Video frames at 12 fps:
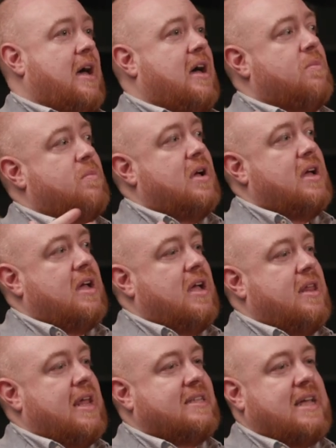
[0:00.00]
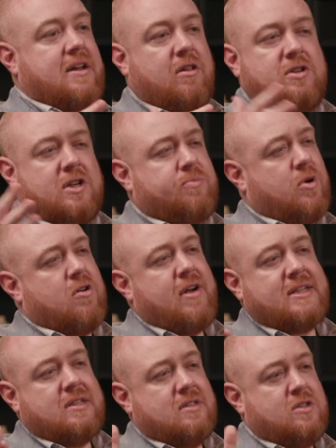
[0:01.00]
Um, and that technology is
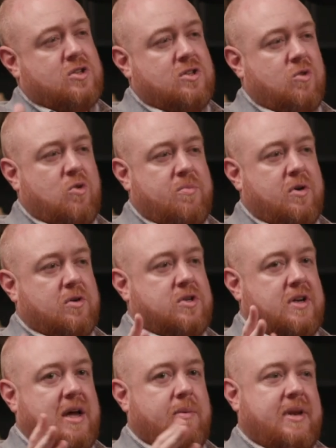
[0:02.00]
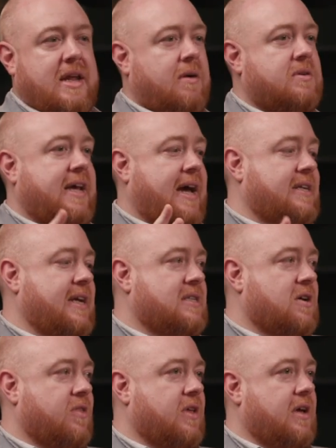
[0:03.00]
progressing so much. And now, now D-ID
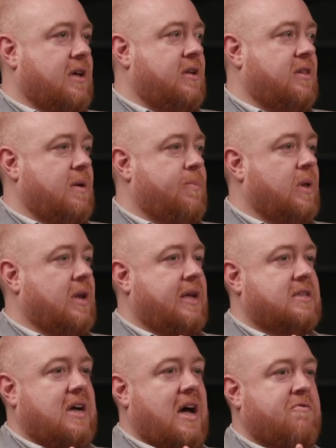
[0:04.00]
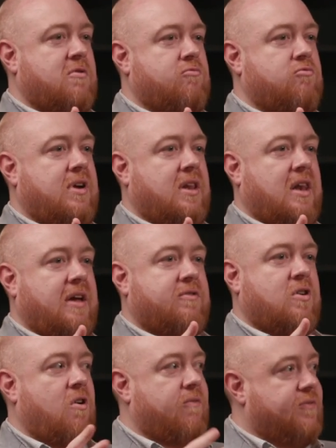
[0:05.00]
has got the the ability to have a real
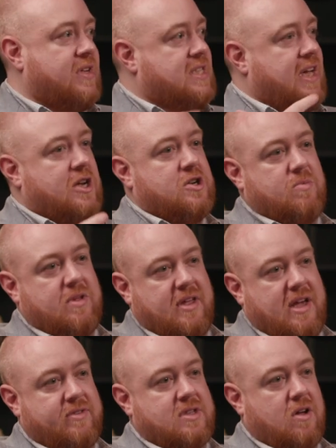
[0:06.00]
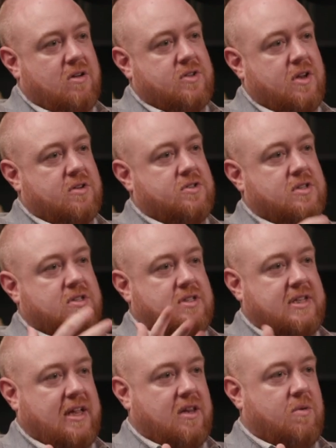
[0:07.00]
life conversation with the avatar. So you're not
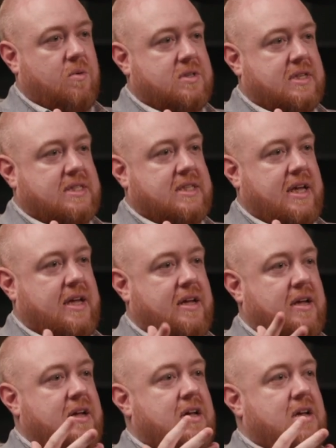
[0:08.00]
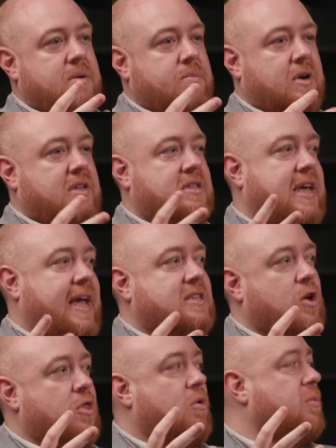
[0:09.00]
just telling it what to say, but it
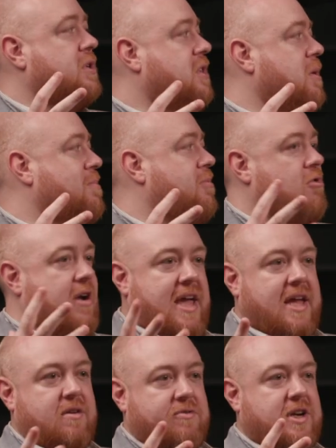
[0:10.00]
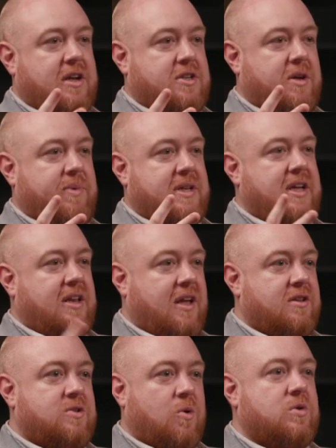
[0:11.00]
takes on almost the brain of ChatGPT, and
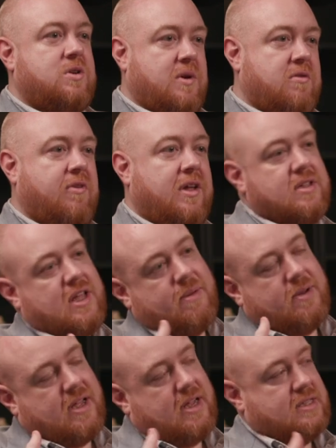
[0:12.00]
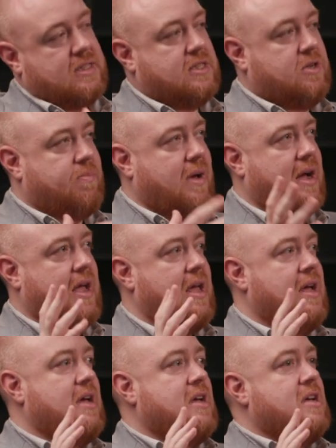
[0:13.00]
you can talk to it in real time, and it answers you back.
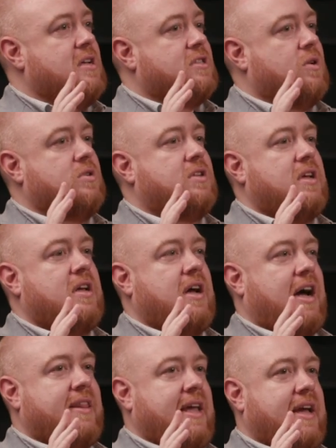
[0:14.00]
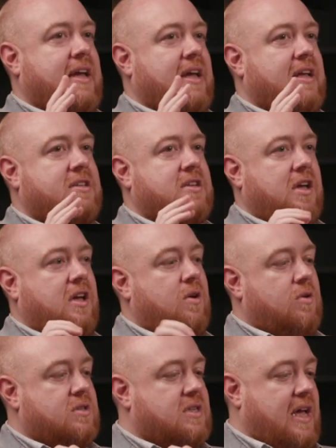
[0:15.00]
So I think to
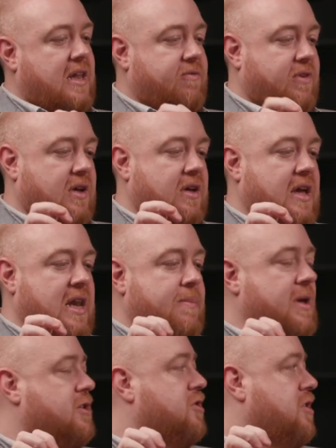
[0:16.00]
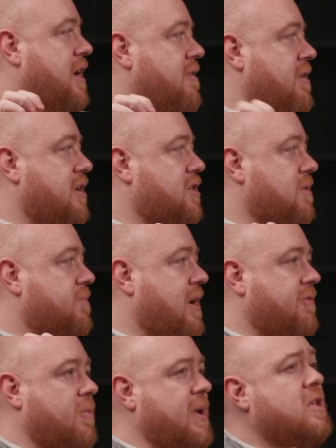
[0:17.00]
use kind of a, an image generation
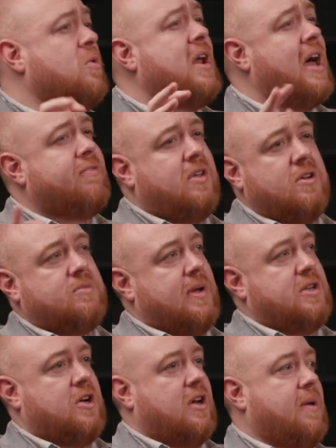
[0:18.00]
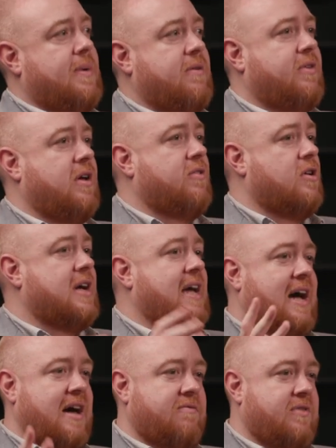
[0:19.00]
platform, you don't have to use Midjourney. I mean, if you've got
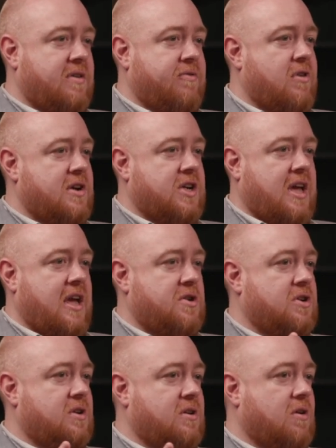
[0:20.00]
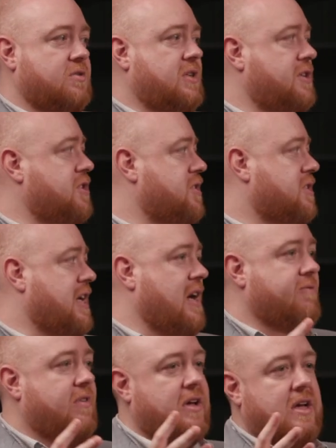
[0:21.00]
Canva for education, a lot of teachers use
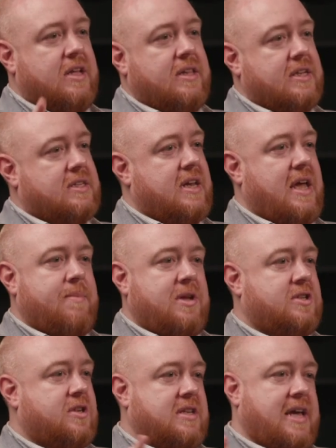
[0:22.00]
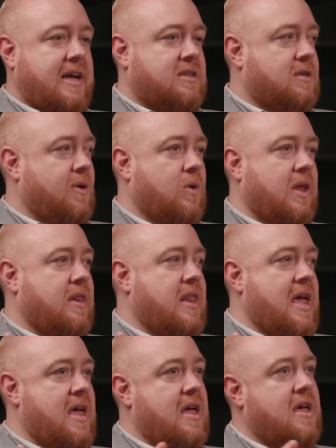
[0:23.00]
Canva. There's an image to text tool in
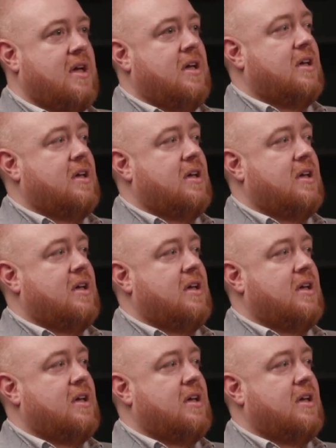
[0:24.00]
there.